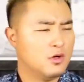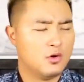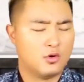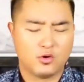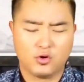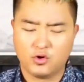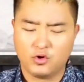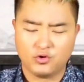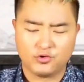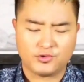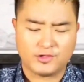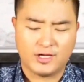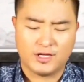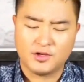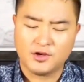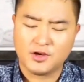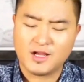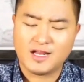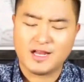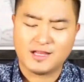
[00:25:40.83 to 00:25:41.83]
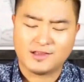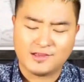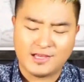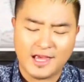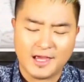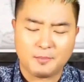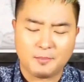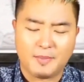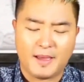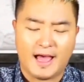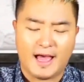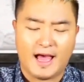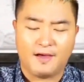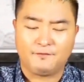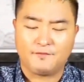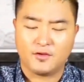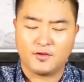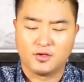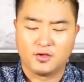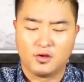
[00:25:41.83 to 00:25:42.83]
Roska, you're going to take back,
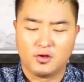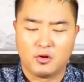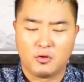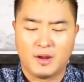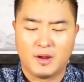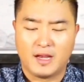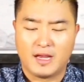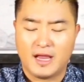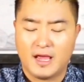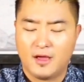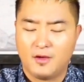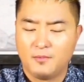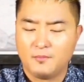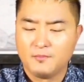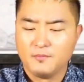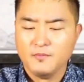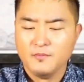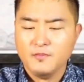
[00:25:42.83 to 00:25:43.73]
I feel the Lord right now.